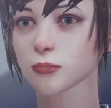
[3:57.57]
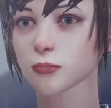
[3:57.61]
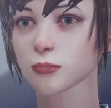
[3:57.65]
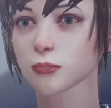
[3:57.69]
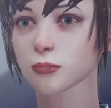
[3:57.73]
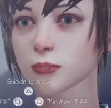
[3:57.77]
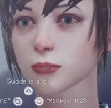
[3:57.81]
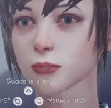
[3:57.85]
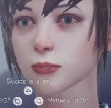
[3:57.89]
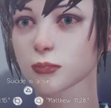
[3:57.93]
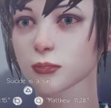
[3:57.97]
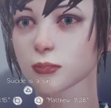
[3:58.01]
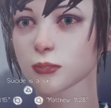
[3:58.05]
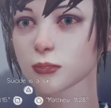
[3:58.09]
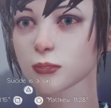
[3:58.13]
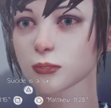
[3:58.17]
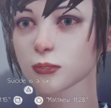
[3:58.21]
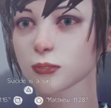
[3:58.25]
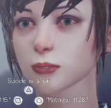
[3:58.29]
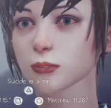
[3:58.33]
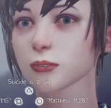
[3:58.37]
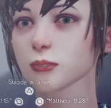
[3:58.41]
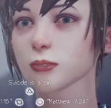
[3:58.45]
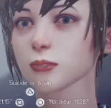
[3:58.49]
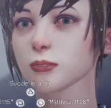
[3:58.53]

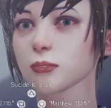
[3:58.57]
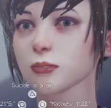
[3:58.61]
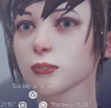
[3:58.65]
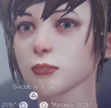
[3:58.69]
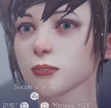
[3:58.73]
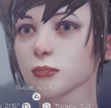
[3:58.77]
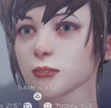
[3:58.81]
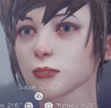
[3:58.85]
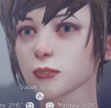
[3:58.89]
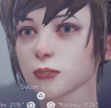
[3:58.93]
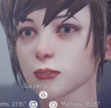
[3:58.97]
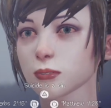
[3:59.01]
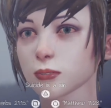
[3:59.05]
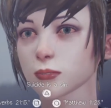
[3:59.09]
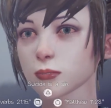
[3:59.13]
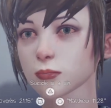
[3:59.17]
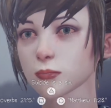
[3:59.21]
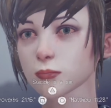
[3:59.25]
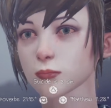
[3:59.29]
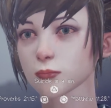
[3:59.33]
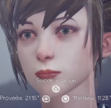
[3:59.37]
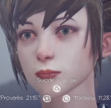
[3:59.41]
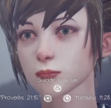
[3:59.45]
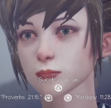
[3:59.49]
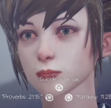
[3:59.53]

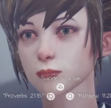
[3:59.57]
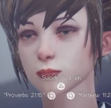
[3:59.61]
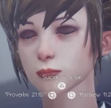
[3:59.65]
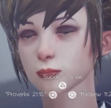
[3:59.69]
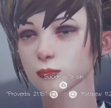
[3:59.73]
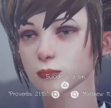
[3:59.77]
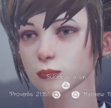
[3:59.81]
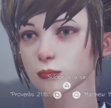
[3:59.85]
Nobody speaks.